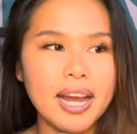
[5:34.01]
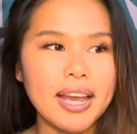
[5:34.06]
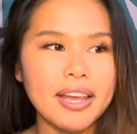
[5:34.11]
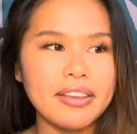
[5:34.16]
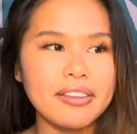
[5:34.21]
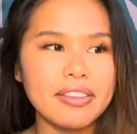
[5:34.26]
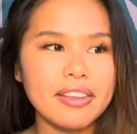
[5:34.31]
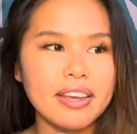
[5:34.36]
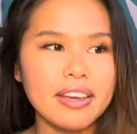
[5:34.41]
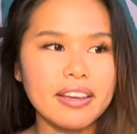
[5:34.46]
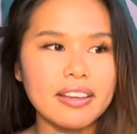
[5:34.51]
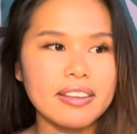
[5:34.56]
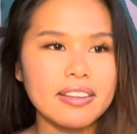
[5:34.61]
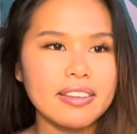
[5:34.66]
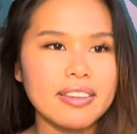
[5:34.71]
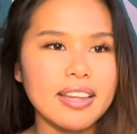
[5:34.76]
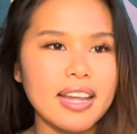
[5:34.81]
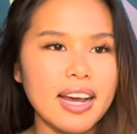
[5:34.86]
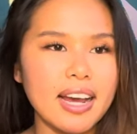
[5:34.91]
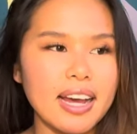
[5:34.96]
I think
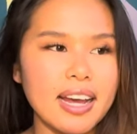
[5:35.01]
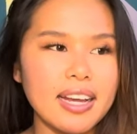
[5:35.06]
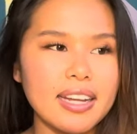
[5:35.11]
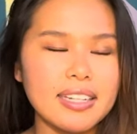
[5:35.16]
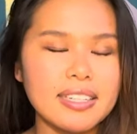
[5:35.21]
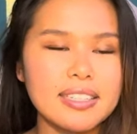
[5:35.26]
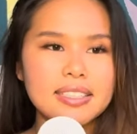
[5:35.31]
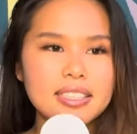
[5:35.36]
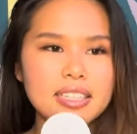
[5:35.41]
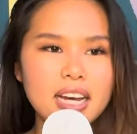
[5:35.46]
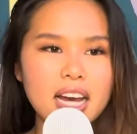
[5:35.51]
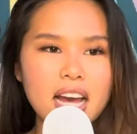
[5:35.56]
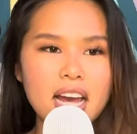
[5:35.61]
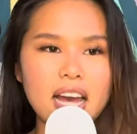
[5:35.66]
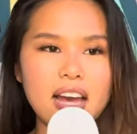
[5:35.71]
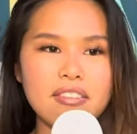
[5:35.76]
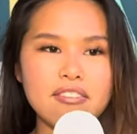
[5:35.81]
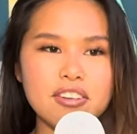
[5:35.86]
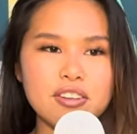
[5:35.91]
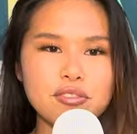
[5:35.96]
that I
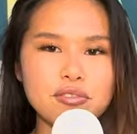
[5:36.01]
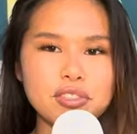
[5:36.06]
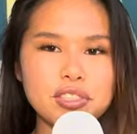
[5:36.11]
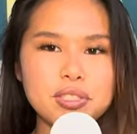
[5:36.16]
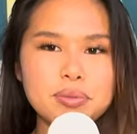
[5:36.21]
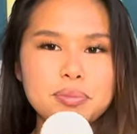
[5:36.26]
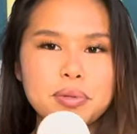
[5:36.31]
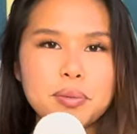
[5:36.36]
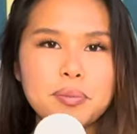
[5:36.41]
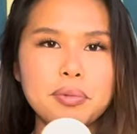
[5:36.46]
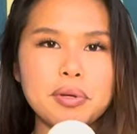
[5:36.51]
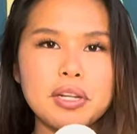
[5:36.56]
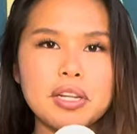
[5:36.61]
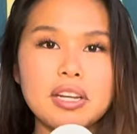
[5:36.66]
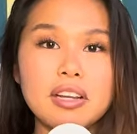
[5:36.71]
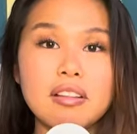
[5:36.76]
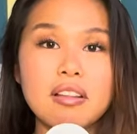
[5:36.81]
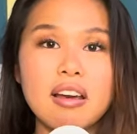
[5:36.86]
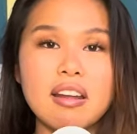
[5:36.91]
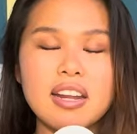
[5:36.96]
haven't really been
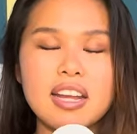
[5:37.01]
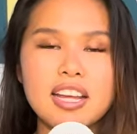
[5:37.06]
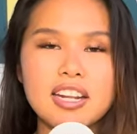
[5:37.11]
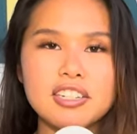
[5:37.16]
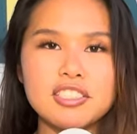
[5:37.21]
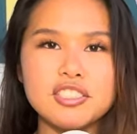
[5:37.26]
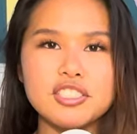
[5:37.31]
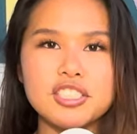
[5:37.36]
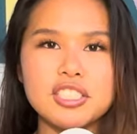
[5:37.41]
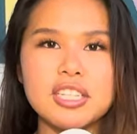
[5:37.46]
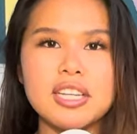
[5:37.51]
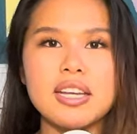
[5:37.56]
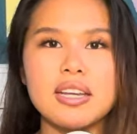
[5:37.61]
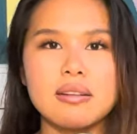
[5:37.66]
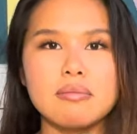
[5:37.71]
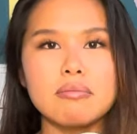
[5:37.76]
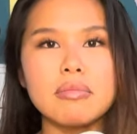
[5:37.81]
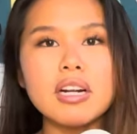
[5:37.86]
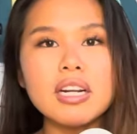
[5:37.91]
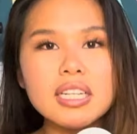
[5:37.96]
putting a lot of energy
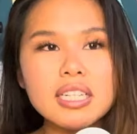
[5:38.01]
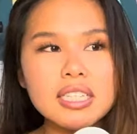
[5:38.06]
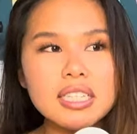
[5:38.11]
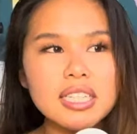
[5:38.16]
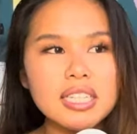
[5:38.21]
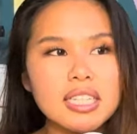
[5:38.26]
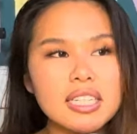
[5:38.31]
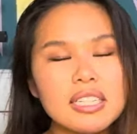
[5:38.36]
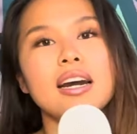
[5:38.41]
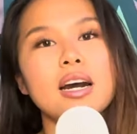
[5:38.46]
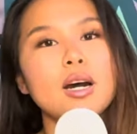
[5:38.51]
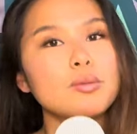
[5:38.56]
in marketing,